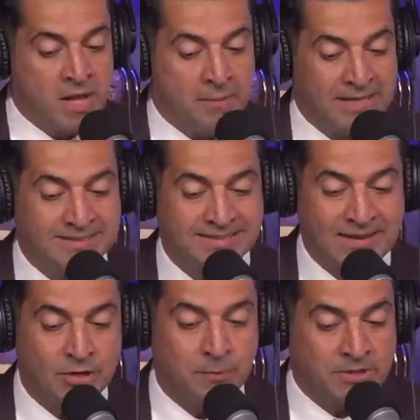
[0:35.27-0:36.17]
about
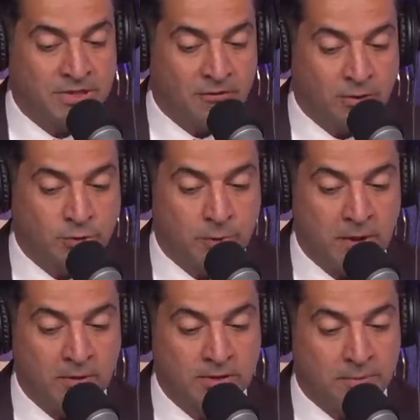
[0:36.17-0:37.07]
70% of First
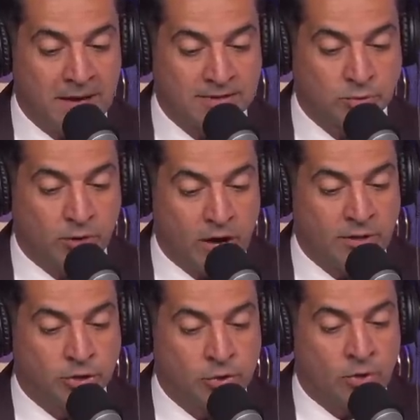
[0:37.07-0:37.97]
Republic deposits were
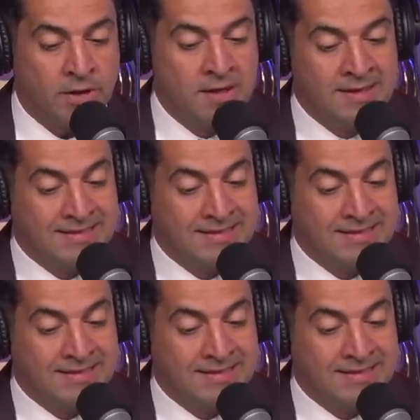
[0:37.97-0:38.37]
uninsured.